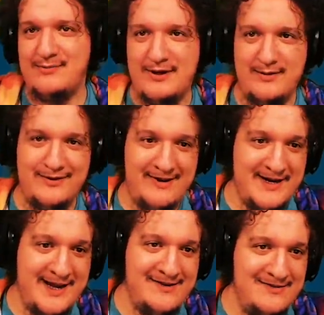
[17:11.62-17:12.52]
experiencing right
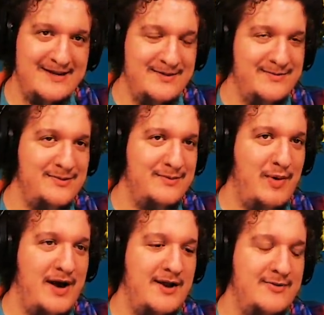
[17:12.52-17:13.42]
now is
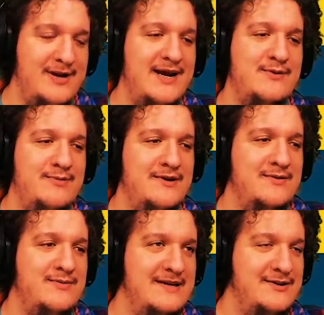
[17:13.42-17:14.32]
spot on what I
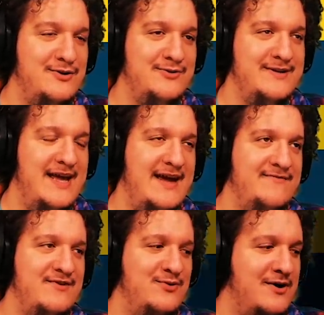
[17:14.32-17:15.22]
experienced internally
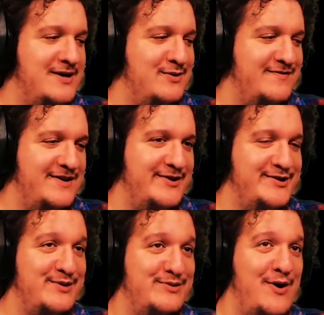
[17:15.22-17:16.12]
every Walkies video.
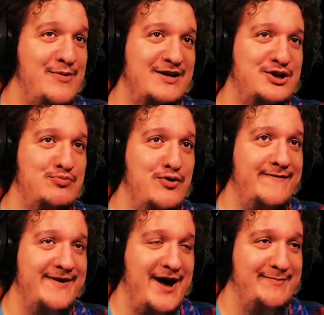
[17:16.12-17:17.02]
It's just someone
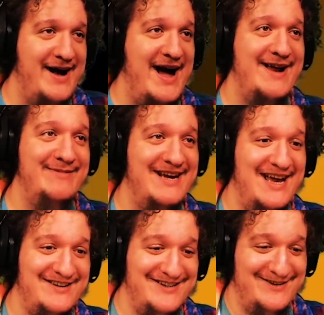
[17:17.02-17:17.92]
schmoving on behind me
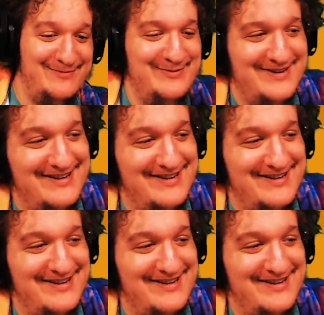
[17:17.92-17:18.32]
catching up.